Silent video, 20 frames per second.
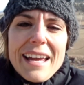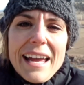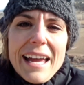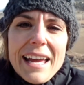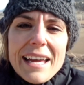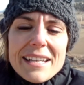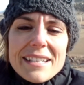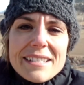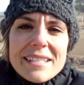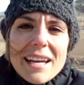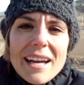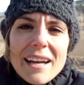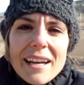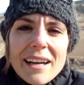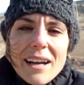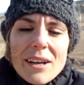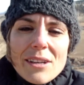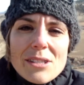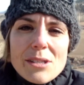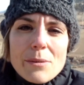and
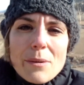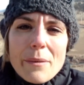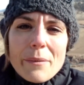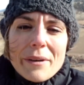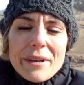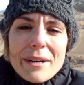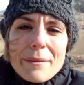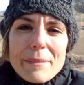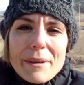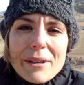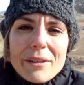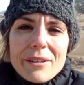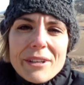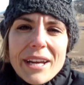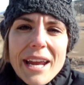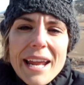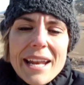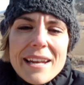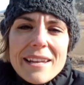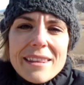uh, also we're going to be
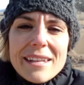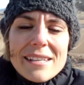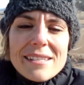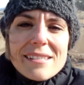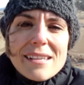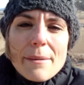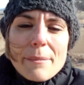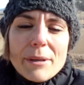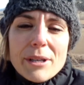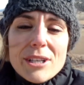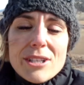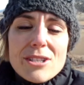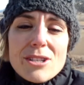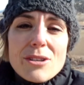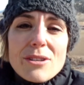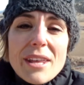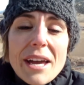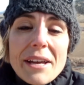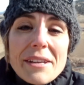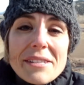creating this summer in
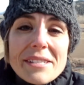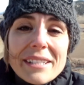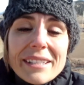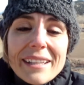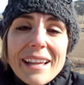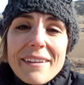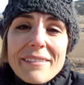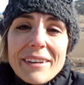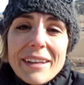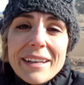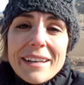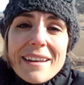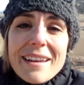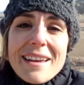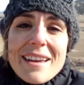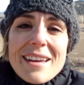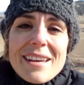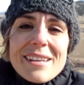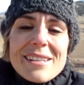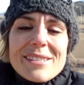
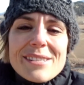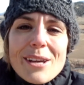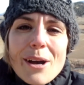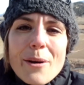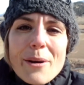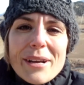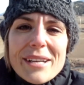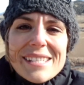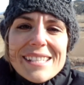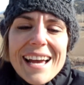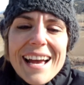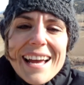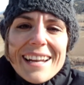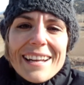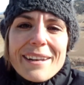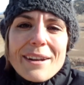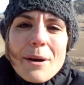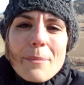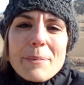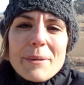2011. So
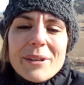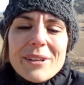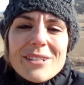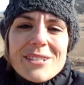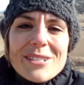excited. Hope